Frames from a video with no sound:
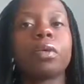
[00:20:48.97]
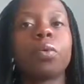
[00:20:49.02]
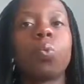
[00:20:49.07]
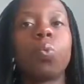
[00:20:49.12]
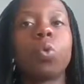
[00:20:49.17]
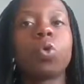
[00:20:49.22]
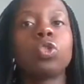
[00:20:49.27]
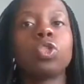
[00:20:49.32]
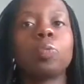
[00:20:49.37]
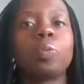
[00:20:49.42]

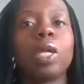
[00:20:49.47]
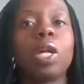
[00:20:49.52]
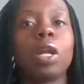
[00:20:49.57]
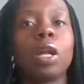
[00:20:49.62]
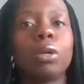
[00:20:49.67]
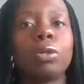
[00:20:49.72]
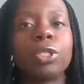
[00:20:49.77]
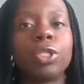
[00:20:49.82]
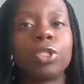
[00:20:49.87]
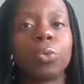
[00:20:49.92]
want to be
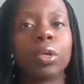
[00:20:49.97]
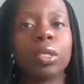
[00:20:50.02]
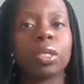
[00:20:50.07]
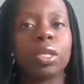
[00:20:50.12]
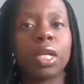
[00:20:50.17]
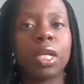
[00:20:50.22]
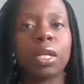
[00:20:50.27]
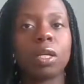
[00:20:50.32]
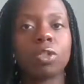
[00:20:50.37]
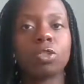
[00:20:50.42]
close to us
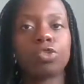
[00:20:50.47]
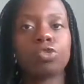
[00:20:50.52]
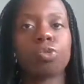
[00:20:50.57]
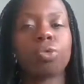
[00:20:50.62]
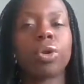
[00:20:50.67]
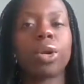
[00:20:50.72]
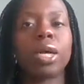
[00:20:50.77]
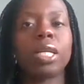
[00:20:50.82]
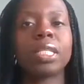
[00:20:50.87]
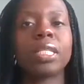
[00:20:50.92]
and are
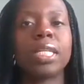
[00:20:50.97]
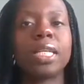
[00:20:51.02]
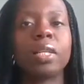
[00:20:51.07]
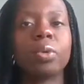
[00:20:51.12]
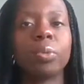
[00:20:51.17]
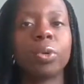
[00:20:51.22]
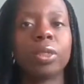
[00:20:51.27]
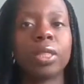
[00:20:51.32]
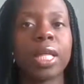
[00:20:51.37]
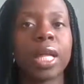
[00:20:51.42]
drawing us
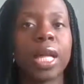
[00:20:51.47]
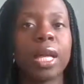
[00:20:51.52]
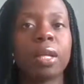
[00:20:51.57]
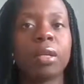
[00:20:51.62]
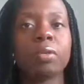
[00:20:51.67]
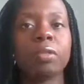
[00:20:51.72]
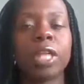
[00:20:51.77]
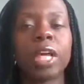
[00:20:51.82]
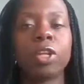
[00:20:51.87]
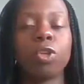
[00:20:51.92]
in with
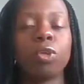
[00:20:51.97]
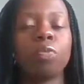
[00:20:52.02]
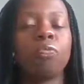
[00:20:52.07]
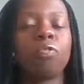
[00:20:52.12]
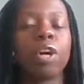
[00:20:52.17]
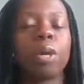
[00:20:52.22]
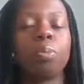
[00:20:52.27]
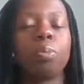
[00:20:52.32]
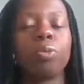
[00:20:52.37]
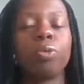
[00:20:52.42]
their
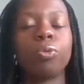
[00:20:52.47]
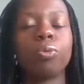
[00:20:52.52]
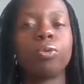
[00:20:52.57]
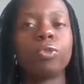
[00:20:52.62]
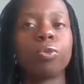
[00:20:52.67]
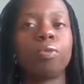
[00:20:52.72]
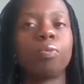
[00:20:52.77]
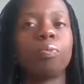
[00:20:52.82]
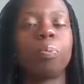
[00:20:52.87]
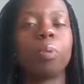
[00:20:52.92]
non-verbal
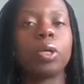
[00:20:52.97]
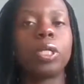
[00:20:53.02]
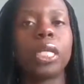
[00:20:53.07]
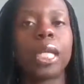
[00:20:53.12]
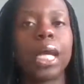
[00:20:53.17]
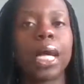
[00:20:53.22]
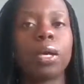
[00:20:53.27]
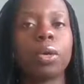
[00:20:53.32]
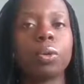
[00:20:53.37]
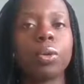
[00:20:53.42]
sort of body
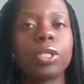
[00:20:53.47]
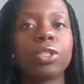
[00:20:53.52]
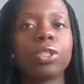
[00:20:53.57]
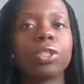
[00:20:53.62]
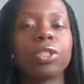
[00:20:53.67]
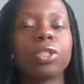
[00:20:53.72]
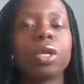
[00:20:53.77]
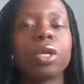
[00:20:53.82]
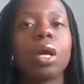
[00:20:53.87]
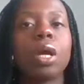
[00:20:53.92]

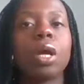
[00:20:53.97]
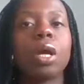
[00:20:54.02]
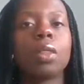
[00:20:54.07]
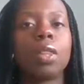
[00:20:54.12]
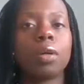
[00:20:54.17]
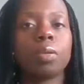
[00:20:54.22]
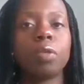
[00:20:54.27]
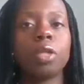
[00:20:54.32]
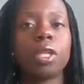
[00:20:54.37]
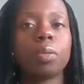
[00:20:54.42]
language,
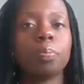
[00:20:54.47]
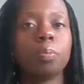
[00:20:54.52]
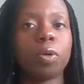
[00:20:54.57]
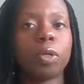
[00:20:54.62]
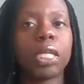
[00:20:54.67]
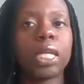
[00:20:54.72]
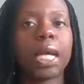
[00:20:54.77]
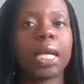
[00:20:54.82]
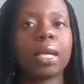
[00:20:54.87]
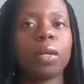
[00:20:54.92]
the
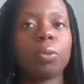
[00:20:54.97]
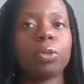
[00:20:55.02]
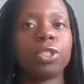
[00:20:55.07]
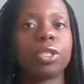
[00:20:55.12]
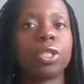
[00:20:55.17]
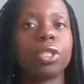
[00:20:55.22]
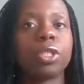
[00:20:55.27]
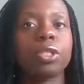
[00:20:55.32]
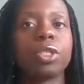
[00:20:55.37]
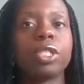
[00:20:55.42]
body language
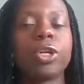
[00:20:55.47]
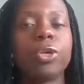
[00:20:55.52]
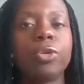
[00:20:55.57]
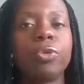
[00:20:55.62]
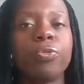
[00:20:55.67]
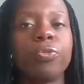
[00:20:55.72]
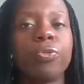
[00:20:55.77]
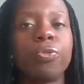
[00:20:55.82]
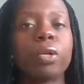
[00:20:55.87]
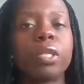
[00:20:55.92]
and the
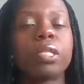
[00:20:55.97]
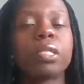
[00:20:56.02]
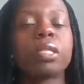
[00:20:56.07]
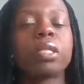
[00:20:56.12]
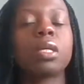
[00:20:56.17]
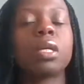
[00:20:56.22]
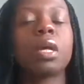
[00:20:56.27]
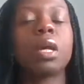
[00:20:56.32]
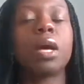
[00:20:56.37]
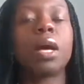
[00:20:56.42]
tone of voice,
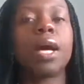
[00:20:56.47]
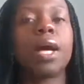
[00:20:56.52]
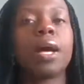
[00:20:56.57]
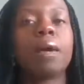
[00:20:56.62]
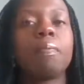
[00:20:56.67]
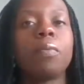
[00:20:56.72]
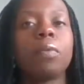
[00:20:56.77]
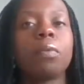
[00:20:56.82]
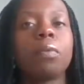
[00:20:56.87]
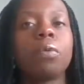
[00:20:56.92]

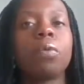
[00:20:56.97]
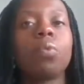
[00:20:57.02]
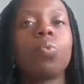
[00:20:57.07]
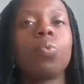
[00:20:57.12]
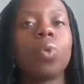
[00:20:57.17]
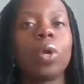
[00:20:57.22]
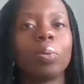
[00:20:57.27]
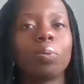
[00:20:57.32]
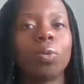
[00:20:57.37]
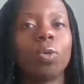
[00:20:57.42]

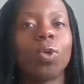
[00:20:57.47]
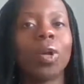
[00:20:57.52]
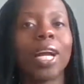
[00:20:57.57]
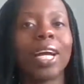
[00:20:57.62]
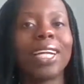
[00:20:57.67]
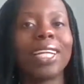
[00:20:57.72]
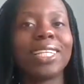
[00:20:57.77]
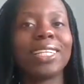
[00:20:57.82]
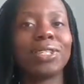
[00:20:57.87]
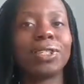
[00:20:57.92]
we're more
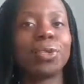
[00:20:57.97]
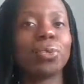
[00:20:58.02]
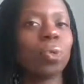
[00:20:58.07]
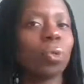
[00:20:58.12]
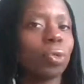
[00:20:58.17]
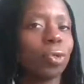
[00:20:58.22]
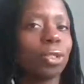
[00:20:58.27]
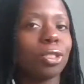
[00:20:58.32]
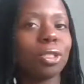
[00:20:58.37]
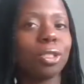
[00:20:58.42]
likely to
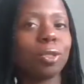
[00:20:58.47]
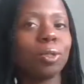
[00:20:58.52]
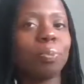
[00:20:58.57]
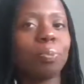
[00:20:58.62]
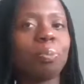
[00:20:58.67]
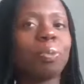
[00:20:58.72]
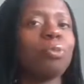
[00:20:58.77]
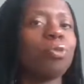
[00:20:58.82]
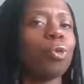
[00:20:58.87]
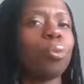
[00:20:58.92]
want to
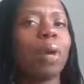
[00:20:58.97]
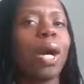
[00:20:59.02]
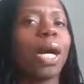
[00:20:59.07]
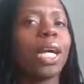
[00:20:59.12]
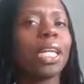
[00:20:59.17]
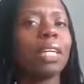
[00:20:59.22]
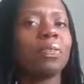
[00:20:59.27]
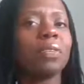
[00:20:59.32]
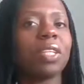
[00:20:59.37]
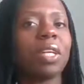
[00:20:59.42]
perform
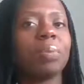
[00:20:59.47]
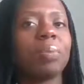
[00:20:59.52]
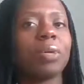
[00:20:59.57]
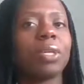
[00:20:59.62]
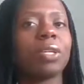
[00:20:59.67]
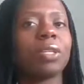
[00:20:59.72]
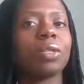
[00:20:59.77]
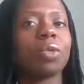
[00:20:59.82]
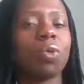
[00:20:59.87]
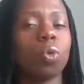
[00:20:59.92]
highly for them,
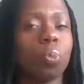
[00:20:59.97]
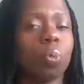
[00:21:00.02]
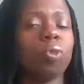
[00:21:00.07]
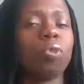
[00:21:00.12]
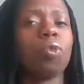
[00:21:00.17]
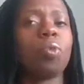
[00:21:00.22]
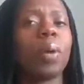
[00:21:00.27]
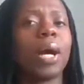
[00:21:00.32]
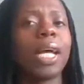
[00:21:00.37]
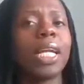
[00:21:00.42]
or
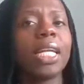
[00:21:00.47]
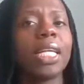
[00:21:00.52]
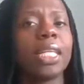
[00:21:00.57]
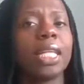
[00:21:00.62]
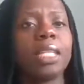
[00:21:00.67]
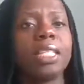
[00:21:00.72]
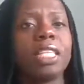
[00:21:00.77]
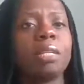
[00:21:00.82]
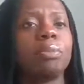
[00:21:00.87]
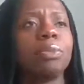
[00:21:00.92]
perform highly in
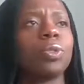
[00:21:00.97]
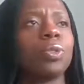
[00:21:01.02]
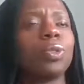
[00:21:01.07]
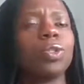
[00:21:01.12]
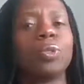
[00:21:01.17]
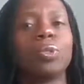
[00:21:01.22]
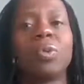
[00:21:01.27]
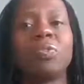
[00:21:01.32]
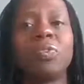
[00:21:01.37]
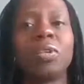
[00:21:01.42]
their teams,
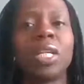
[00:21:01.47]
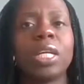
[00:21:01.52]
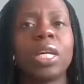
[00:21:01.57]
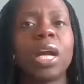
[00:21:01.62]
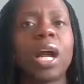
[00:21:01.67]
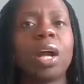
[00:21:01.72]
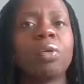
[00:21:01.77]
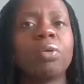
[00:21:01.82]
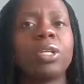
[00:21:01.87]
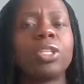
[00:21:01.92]
because we feel
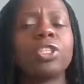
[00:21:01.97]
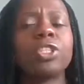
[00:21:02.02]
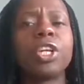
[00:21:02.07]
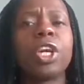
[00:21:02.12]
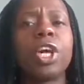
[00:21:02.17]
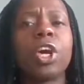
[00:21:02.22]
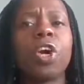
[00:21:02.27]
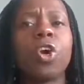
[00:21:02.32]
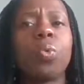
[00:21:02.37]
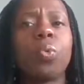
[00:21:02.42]
encouraged,
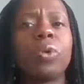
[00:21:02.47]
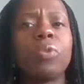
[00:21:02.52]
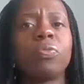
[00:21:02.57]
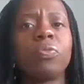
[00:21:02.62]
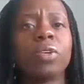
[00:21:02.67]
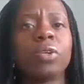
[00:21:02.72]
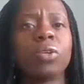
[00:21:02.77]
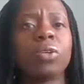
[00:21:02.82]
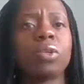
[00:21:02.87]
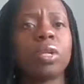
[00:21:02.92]
we
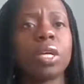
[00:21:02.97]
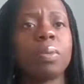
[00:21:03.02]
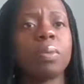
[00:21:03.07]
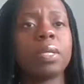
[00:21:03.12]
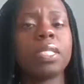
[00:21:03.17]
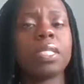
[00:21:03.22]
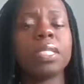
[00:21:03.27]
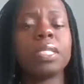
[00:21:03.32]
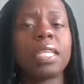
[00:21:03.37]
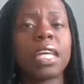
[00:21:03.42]
feel
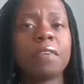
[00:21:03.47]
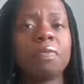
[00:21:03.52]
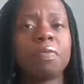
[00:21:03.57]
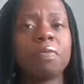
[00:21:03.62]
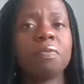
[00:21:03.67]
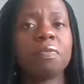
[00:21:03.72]
it's a safe